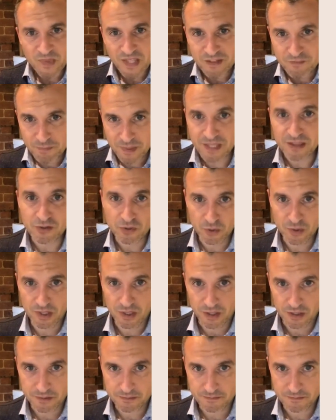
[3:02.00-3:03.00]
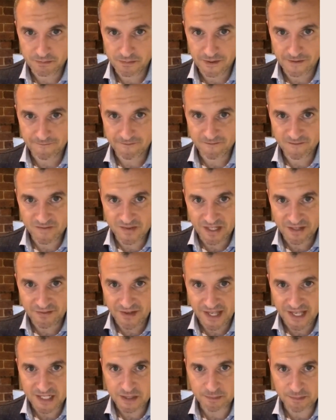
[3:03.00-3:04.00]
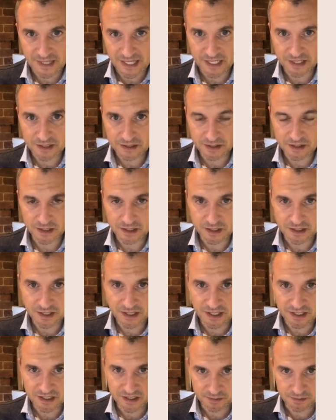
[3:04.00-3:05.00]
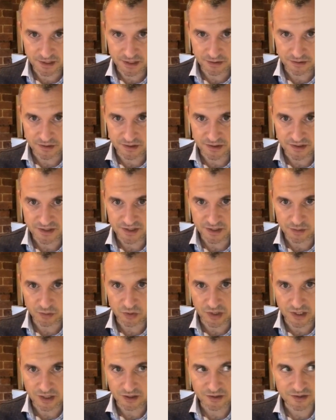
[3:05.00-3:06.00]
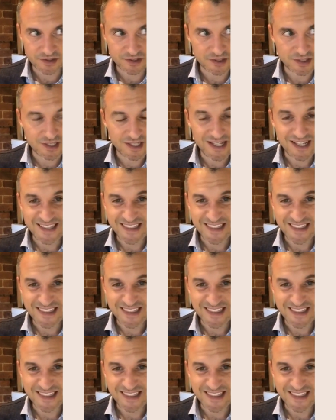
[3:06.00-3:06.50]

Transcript: they've been through a lot. They've had a bad experience somewhere else.